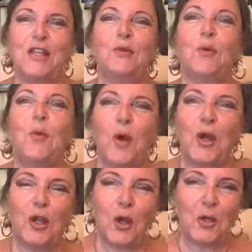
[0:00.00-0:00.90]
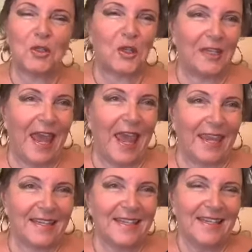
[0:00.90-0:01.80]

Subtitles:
that we weren't going to connect.